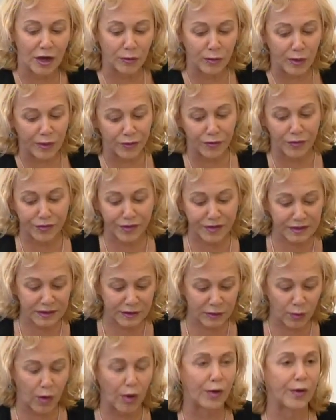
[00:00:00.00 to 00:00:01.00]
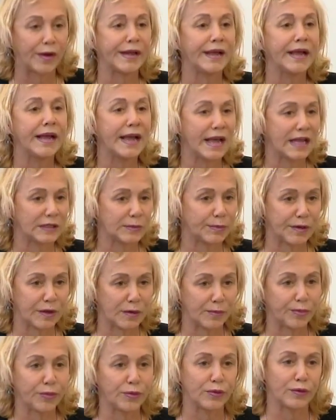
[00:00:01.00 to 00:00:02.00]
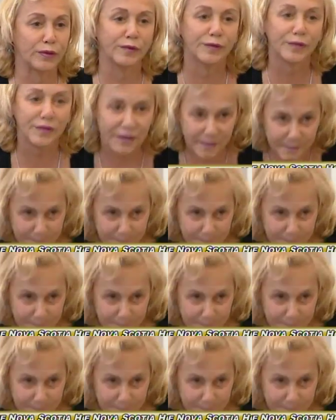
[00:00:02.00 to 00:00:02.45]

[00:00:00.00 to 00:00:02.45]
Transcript: on whether this quarry has been approved?